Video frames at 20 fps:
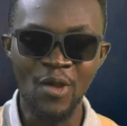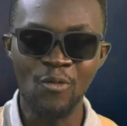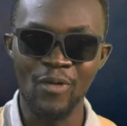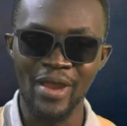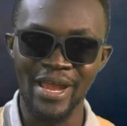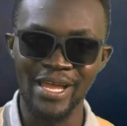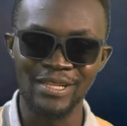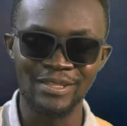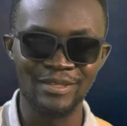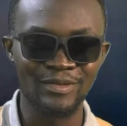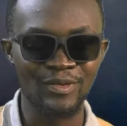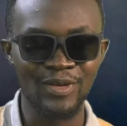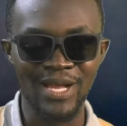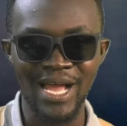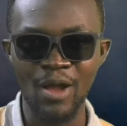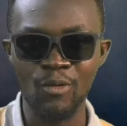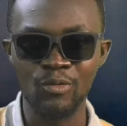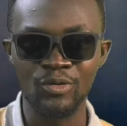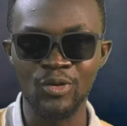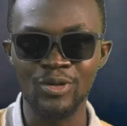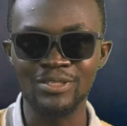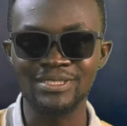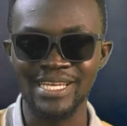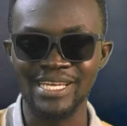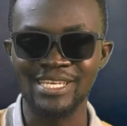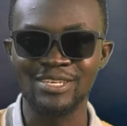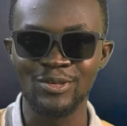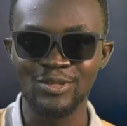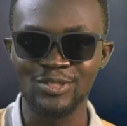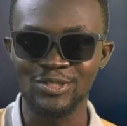Well, I will not
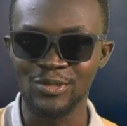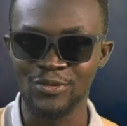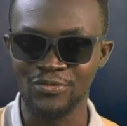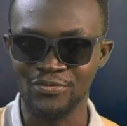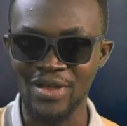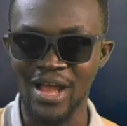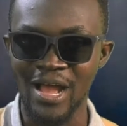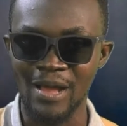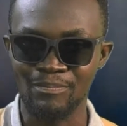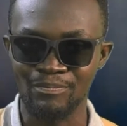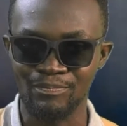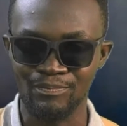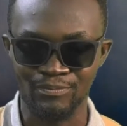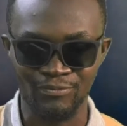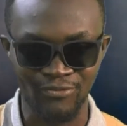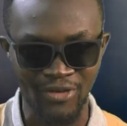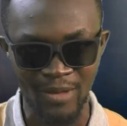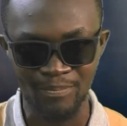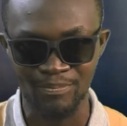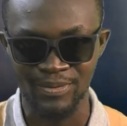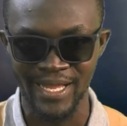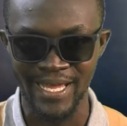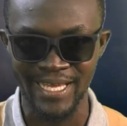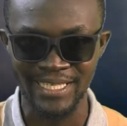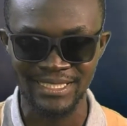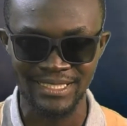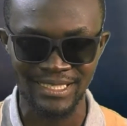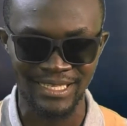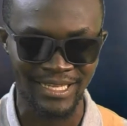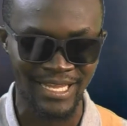take you to far
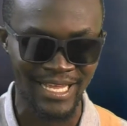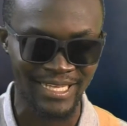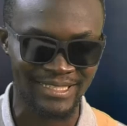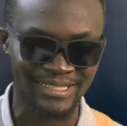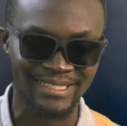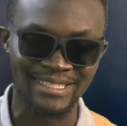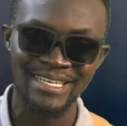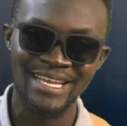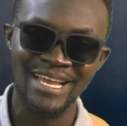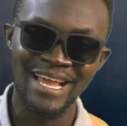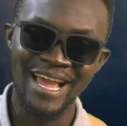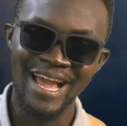place. Let